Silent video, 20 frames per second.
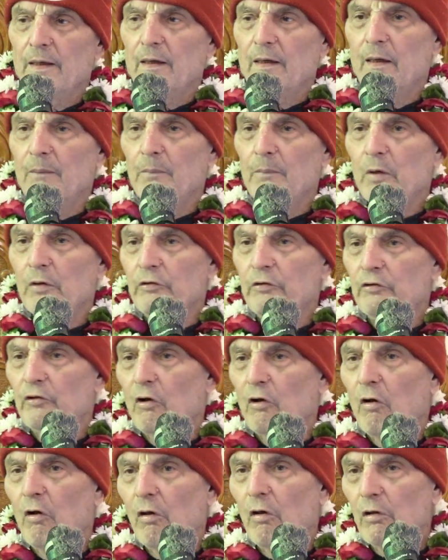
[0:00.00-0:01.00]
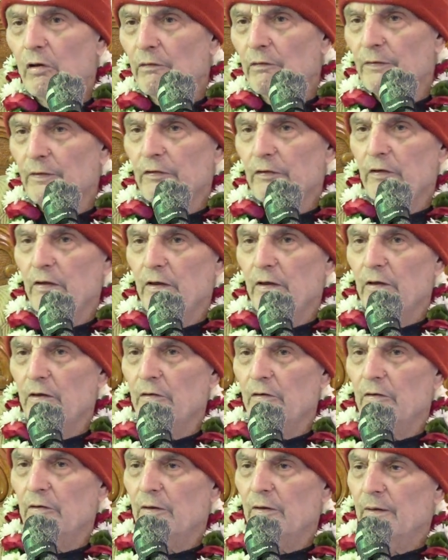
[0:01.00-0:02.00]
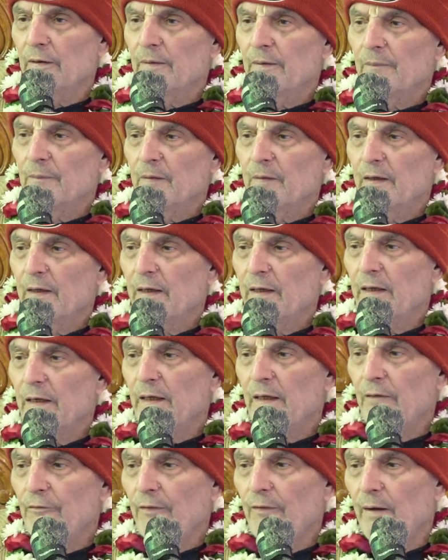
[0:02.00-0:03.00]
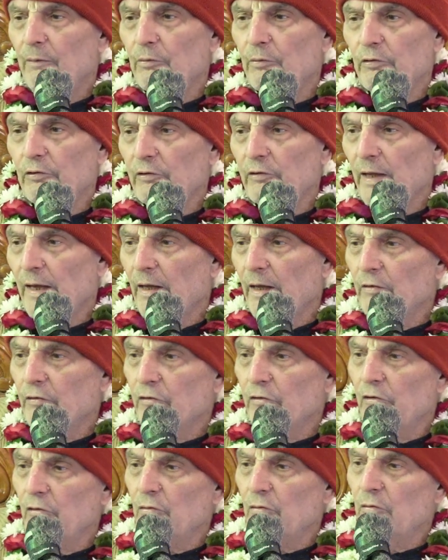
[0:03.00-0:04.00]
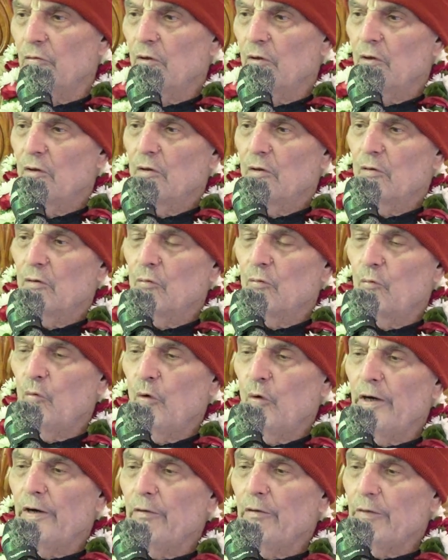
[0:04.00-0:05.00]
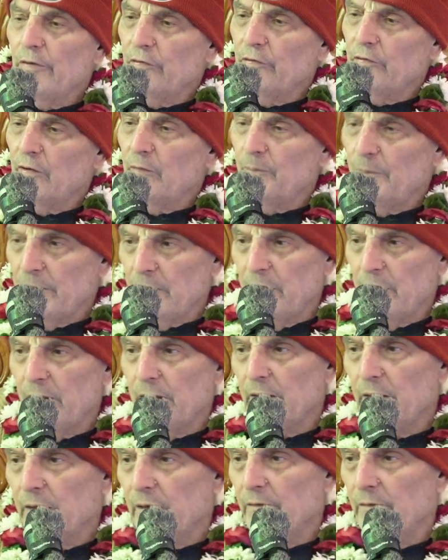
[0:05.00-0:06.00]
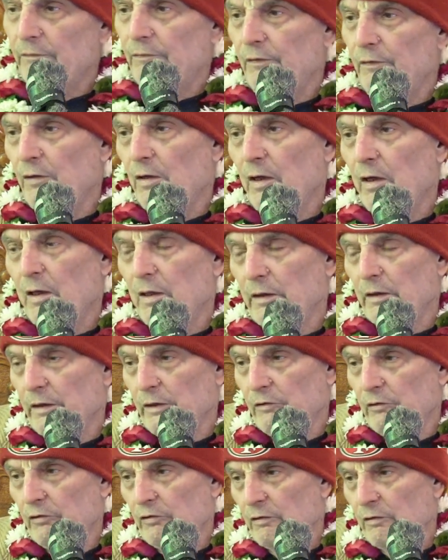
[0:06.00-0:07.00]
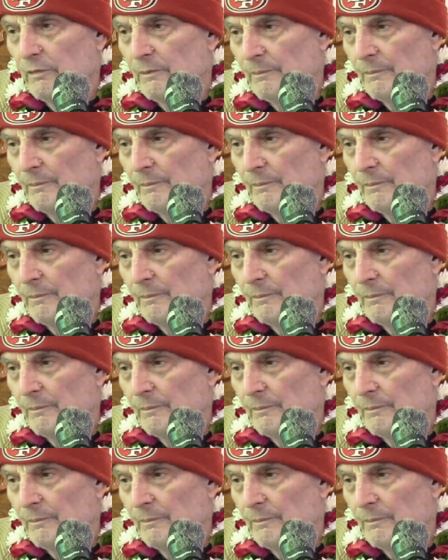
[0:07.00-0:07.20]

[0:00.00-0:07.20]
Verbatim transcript: amongst all of us here, if I was to ask you, where is the beginning of knowledge?